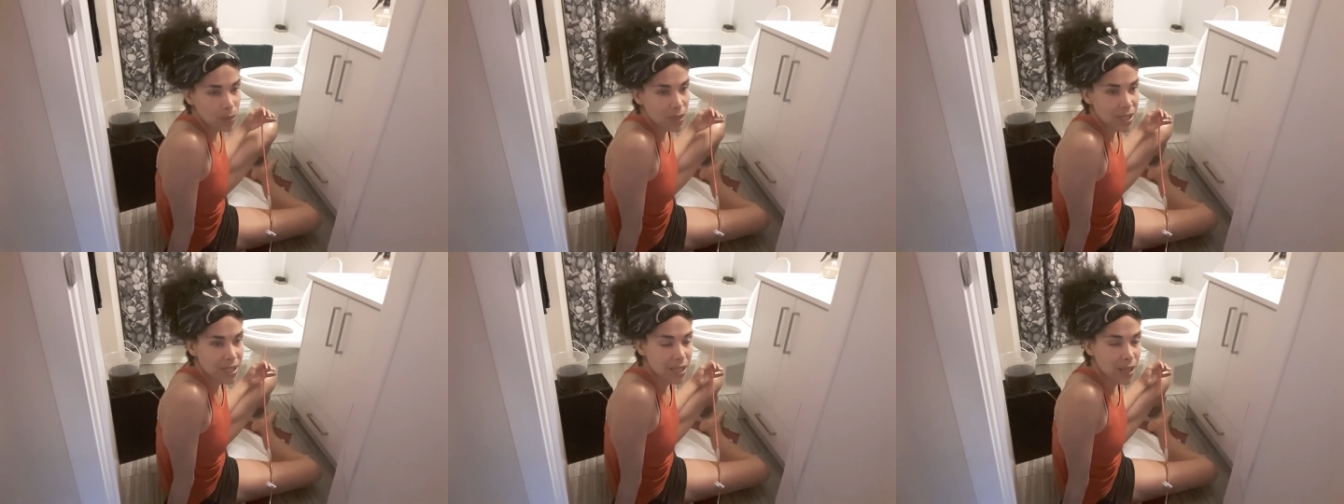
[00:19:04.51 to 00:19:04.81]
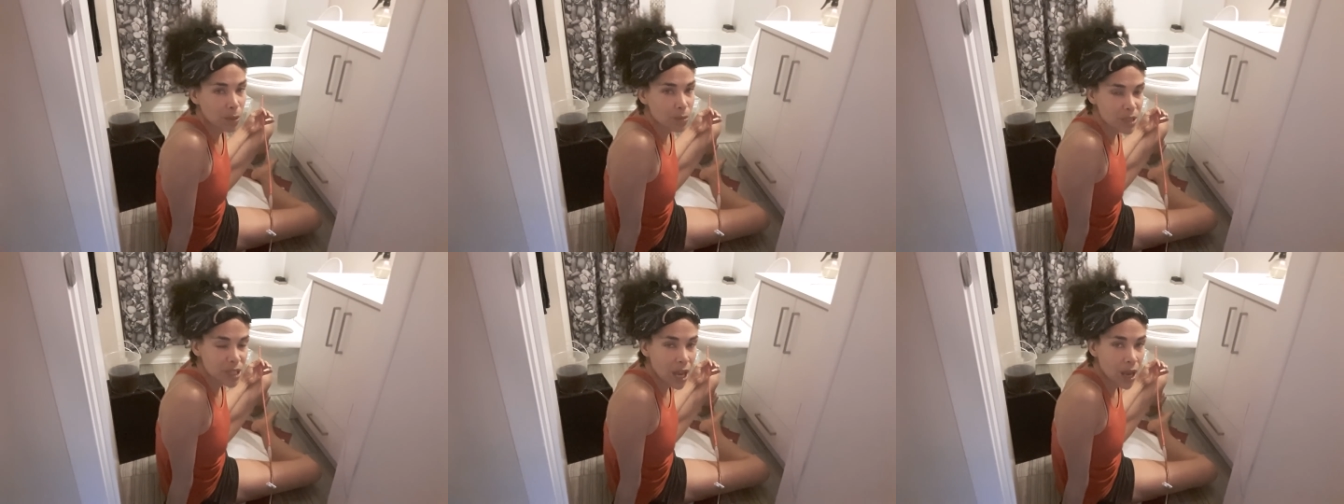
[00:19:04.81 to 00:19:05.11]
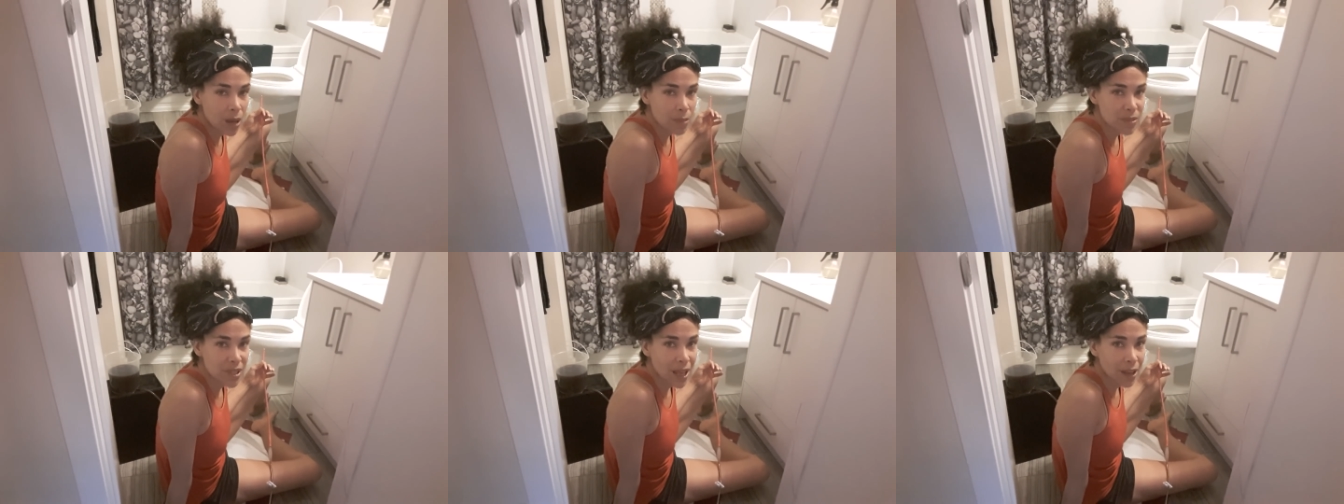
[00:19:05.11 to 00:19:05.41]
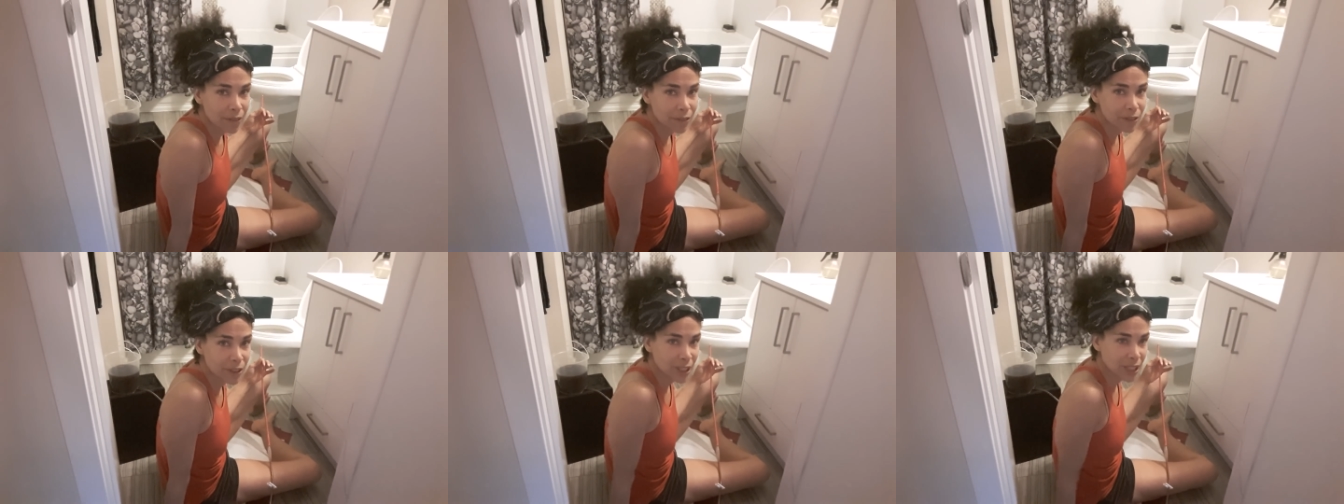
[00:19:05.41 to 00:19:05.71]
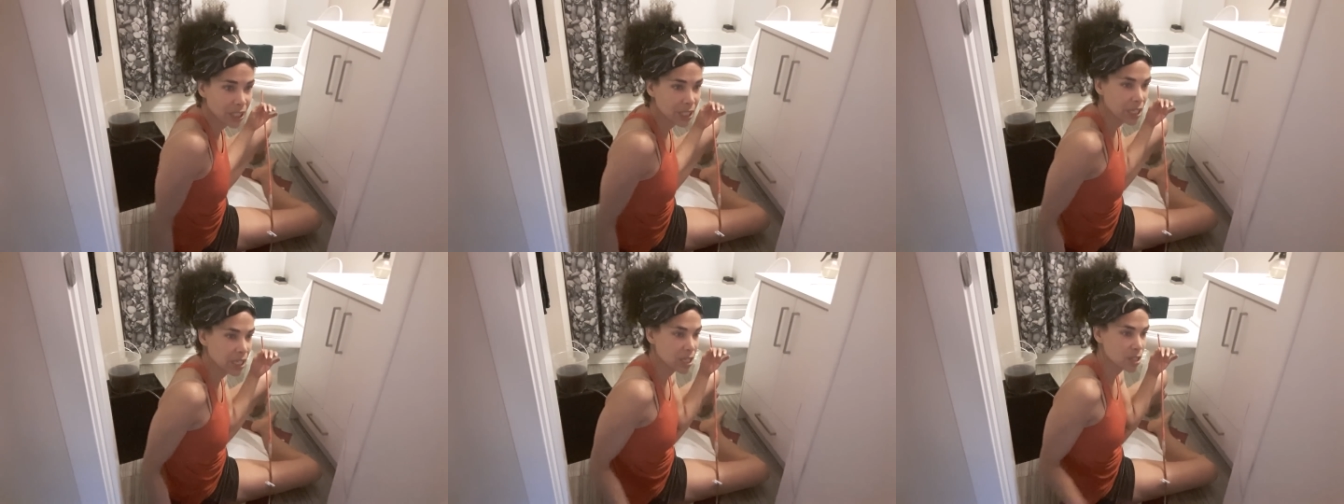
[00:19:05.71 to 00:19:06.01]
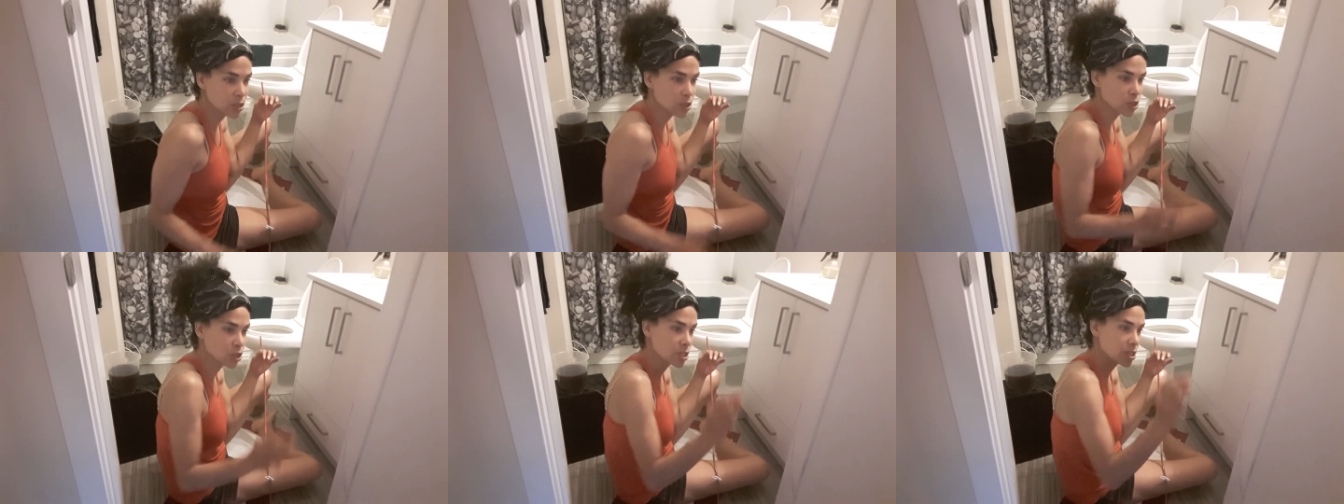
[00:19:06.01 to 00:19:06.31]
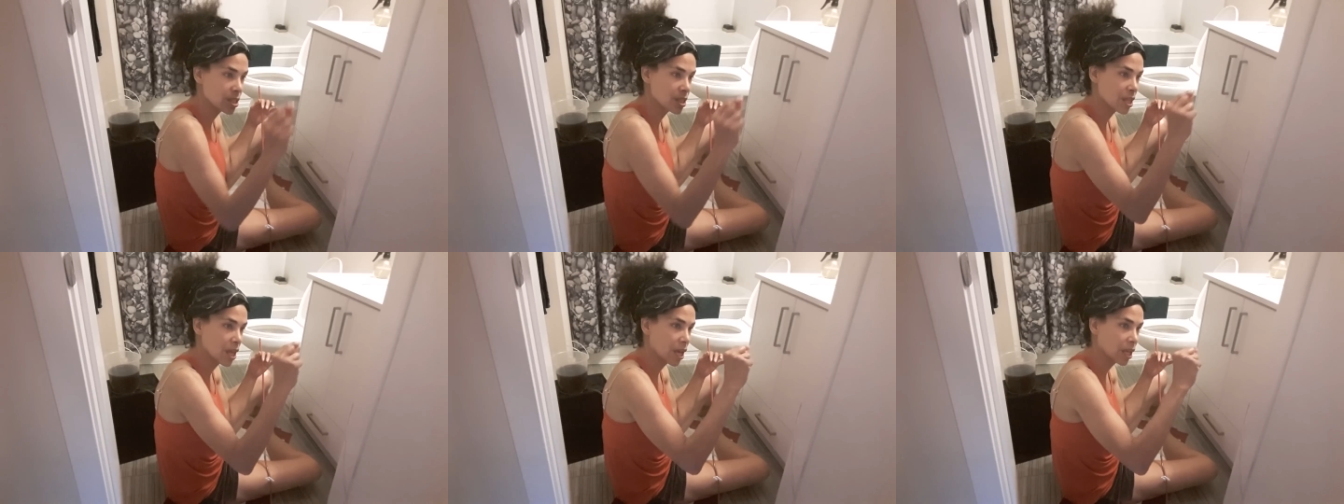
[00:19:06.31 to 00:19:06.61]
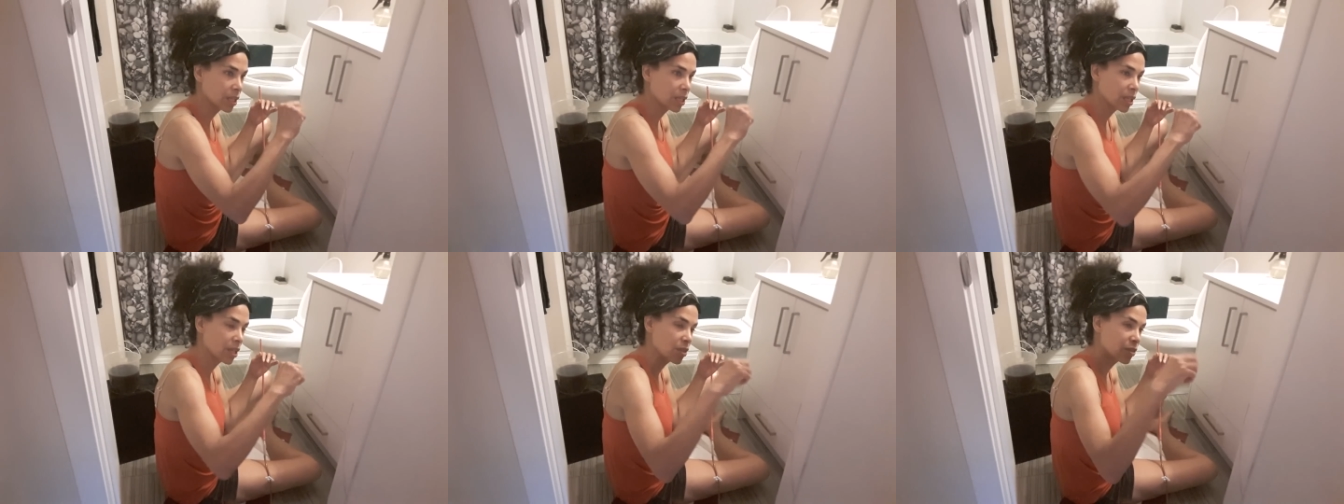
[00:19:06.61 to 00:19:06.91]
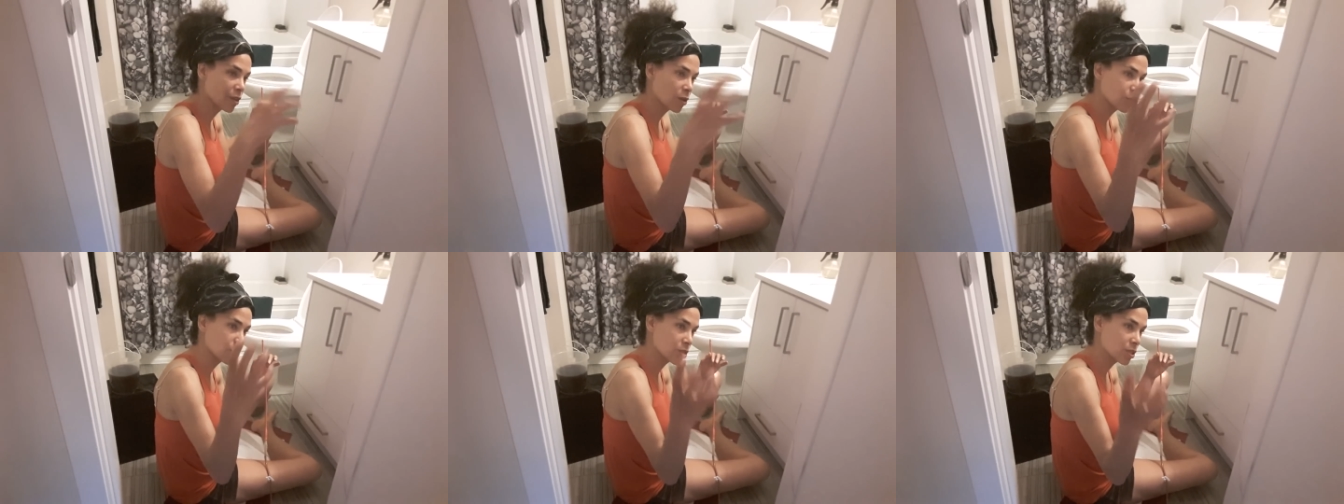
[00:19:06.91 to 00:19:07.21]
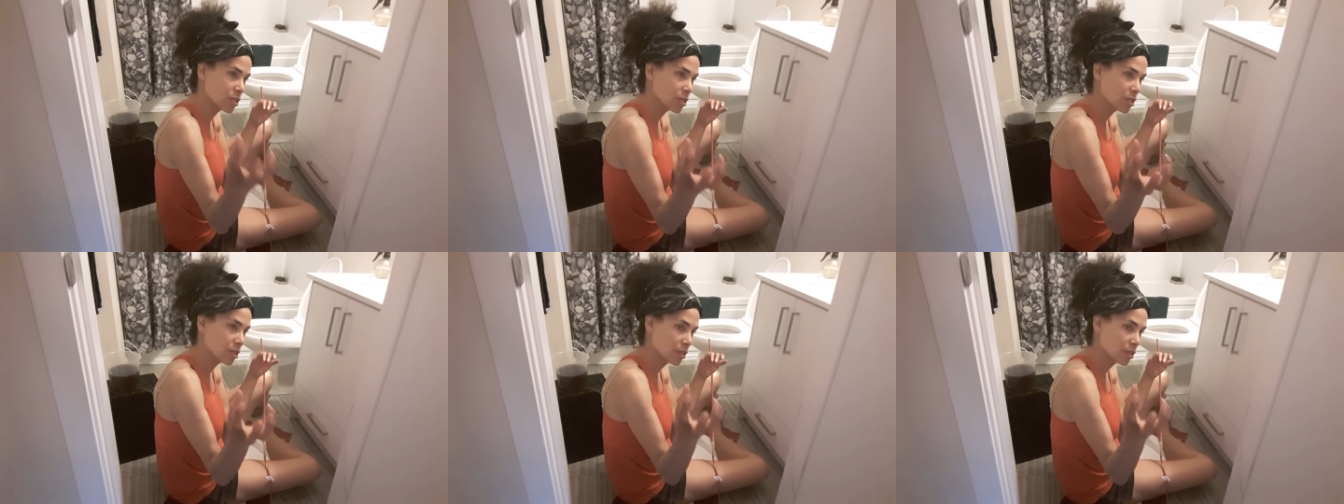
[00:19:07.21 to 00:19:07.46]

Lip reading: Sometimes that feeling is just that there